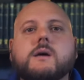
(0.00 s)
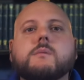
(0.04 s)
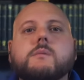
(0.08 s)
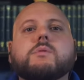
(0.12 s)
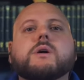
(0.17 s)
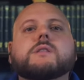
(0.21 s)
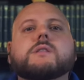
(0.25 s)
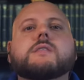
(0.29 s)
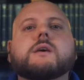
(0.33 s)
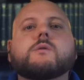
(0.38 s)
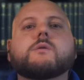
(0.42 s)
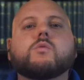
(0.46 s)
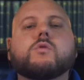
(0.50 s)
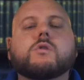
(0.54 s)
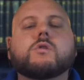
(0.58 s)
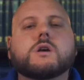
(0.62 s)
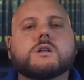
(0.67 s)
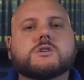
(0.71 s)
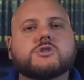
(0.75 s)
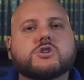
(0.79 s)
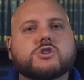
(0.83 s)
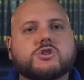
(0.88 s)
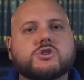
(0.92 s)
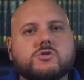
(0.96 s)
but they will
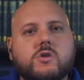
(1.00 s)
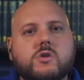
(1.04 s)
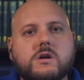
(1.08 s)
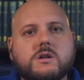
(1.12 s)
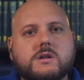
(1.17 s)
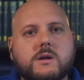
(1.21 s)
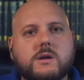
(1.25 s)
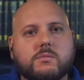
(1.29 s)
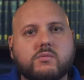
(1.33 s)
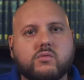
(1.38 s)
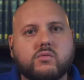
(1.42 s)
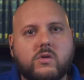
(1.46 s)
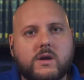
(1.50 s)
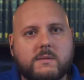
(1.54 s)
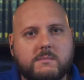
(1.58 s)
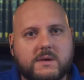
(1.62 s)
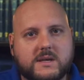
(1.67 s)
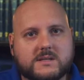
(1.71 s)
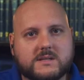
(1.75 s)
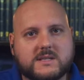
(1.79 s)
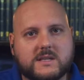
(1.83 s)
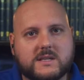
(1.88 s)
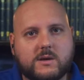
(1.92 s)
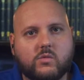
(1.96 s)
construct a
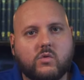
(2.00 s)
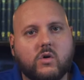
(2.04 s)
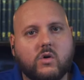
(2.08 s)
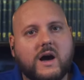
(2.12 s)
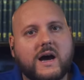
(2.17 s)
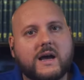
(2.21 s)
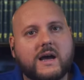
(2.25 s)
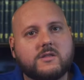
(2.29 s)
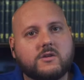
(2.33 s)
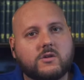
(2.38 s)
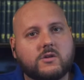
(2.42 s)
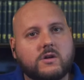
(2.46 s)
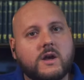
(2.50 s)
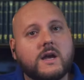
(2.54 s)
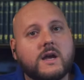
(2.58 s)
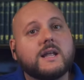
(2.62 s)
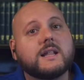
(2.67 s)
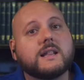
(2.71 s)
premise that will either